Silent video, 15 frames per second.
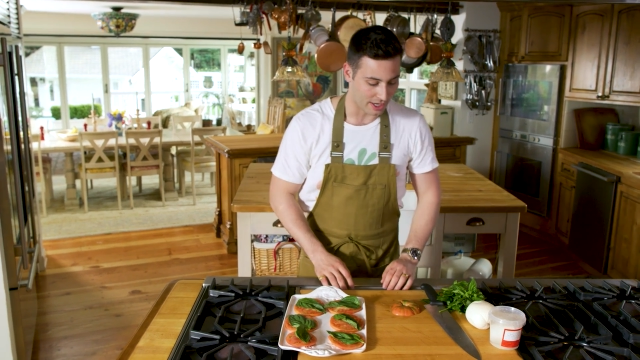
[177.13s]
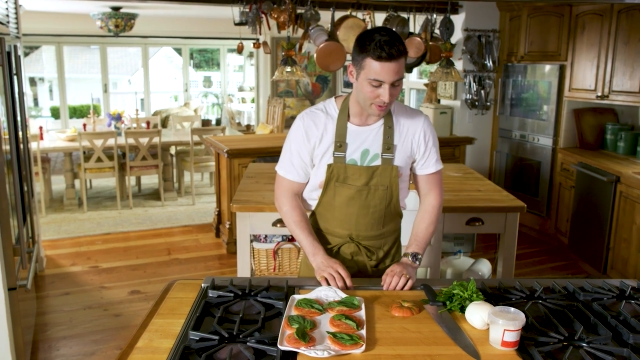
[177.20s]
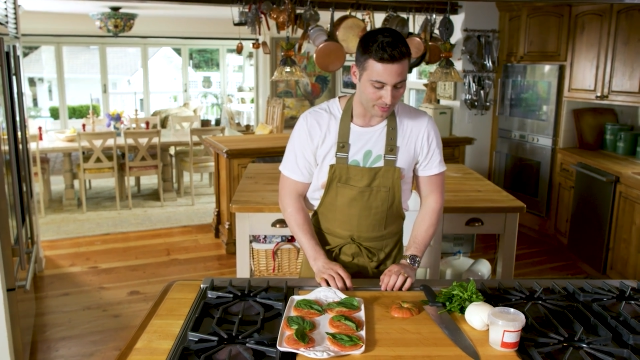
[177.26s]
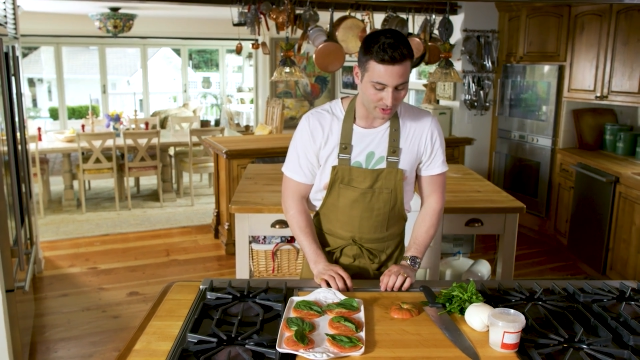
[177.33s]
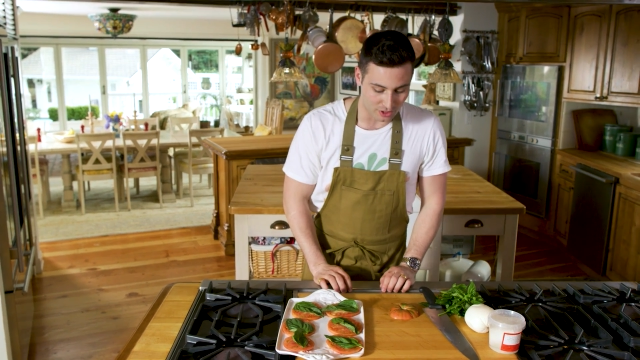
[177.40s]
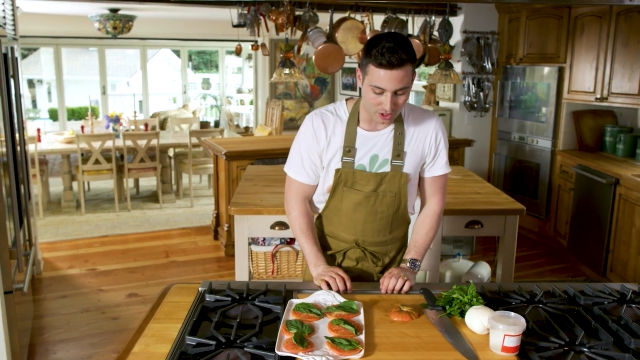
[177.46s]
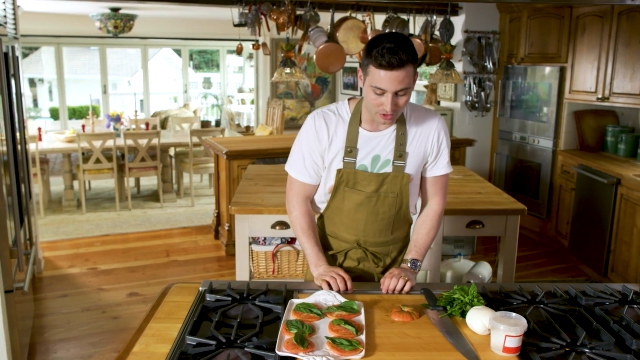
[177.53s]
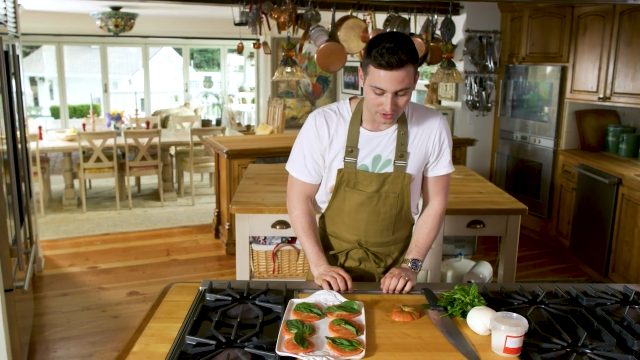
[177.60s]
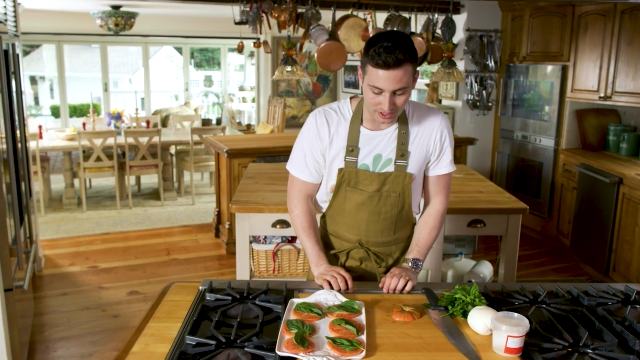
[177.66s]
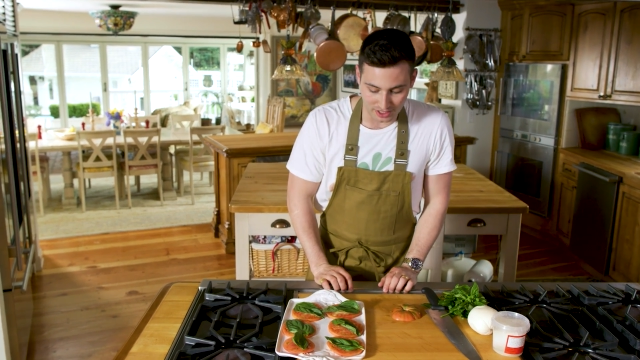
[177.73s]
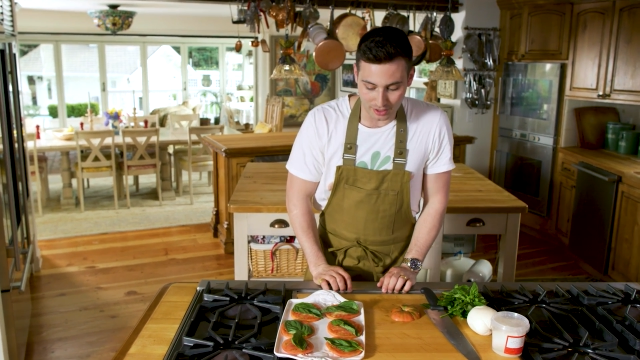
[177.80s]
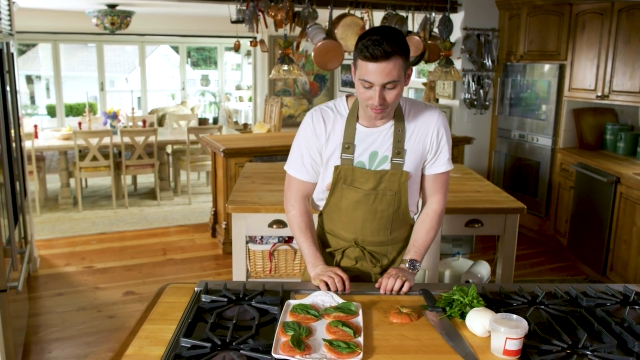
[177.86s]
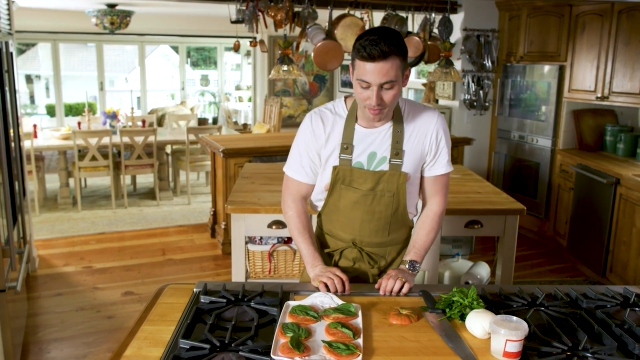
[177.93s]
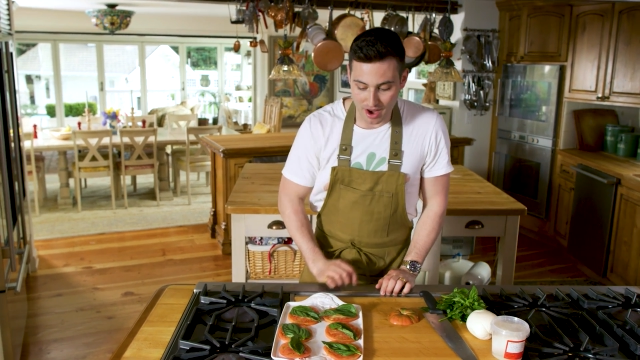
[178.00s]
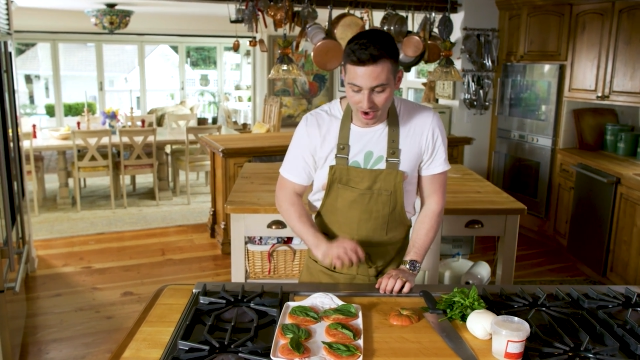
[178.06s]
you know, in
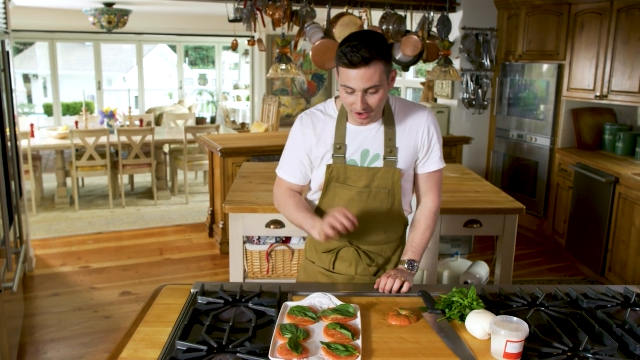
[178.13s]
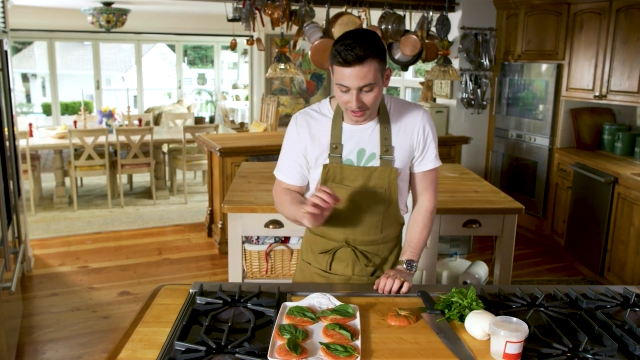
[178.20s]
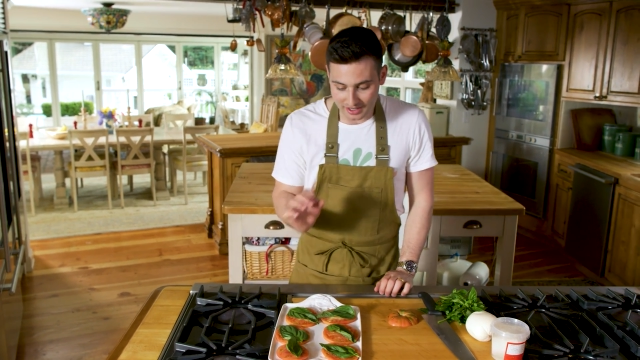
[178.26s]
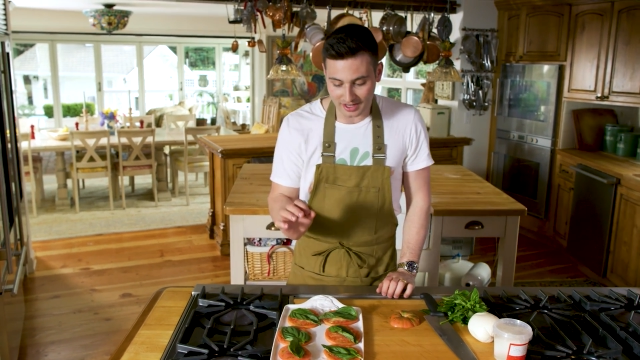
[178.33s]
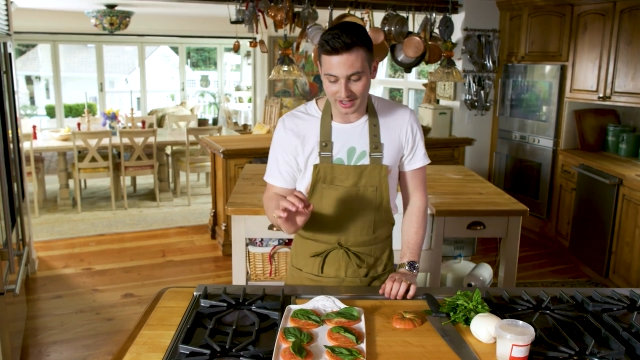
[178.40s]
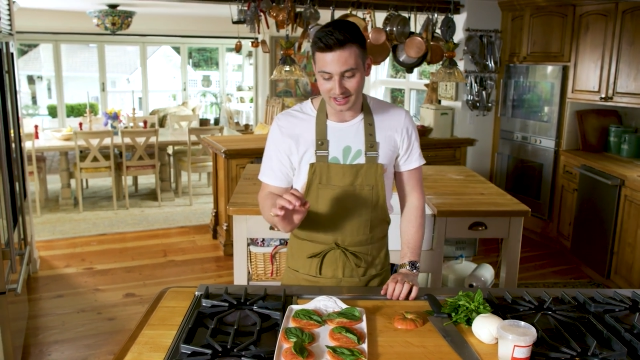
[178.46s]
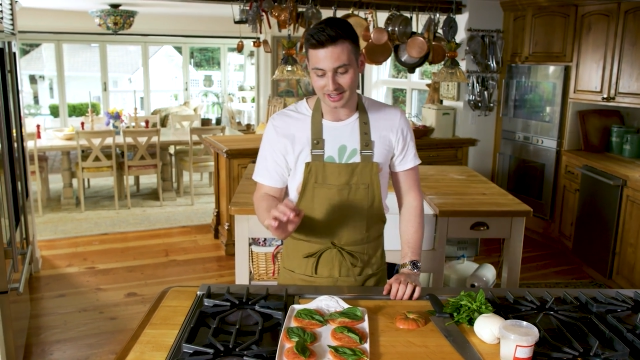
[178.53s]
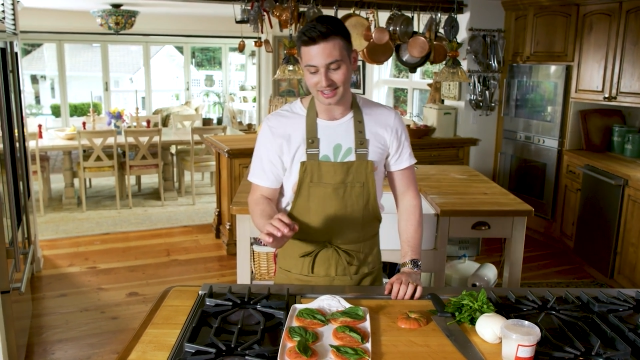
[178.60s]
America,